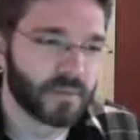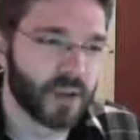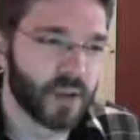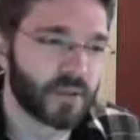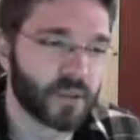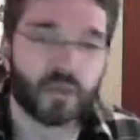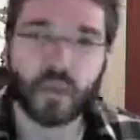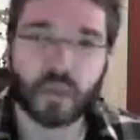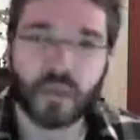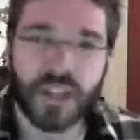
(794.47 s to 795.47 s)
going for the
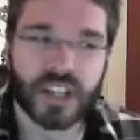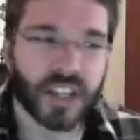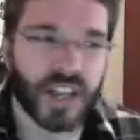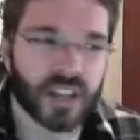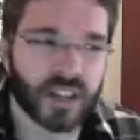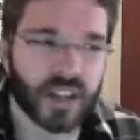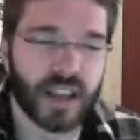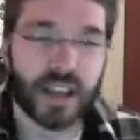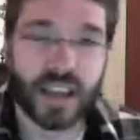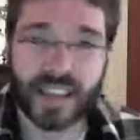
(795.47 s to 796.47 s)
formal education,
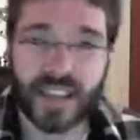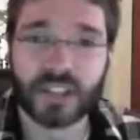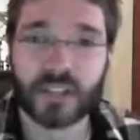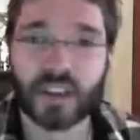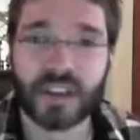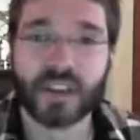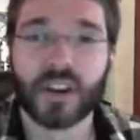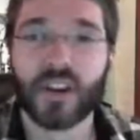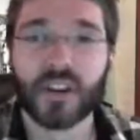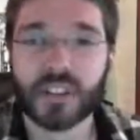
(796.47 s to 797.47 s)
and that's actually being
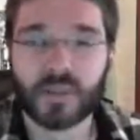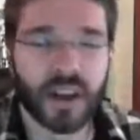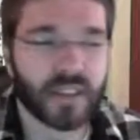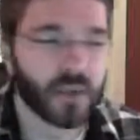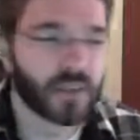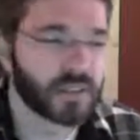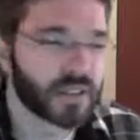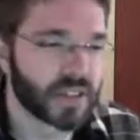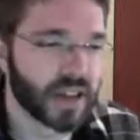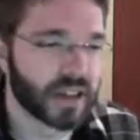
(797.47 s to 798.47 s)
encouraged by the older
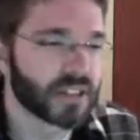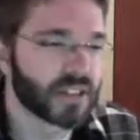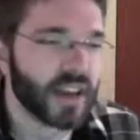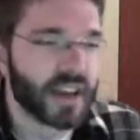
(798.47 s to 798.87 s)
designers.